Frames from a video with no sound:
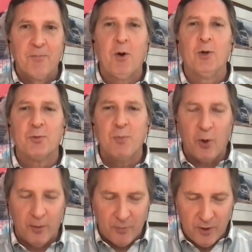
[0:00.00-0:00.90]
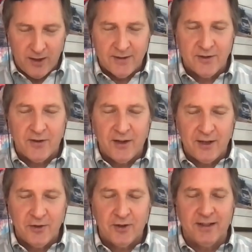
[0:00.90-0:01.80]
postmortem. Postmortem, right. So they
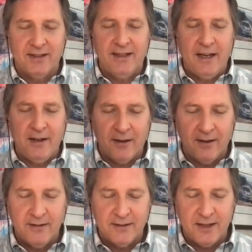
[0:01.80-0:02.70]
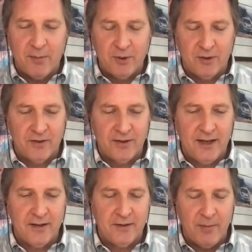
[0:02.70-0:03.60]
took the data, sample of the
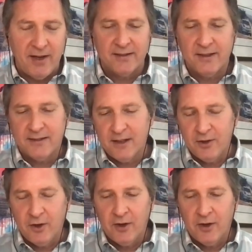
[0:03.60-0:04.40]
data, and they basically said, you